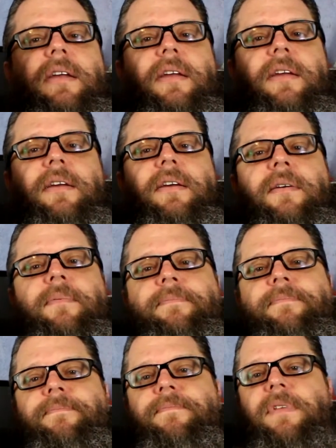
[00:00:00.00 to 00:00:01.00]

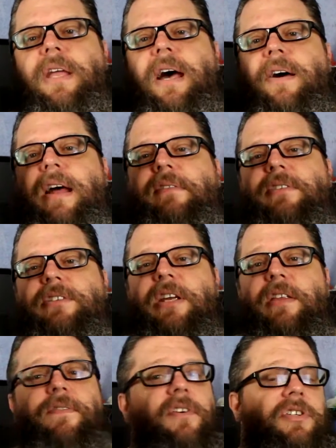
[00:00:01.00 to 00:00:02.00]
I'd have to say
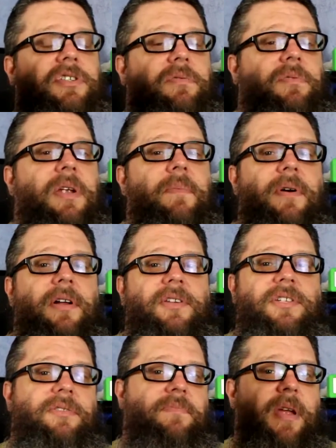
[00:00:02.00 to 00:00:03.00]
the first 3
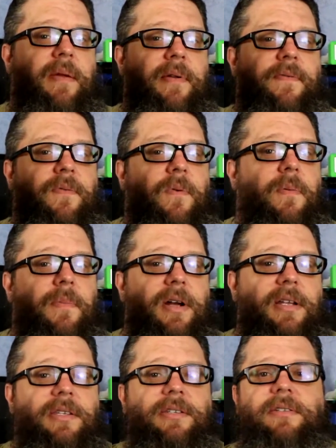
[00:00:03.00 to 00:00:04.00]
months, maybe 4
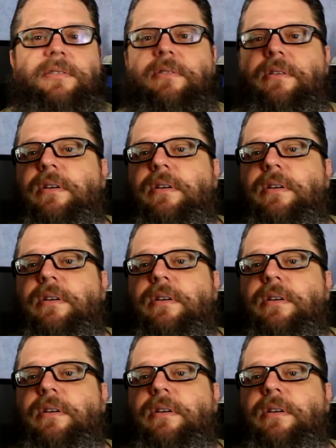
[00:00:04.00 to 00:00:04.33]
months,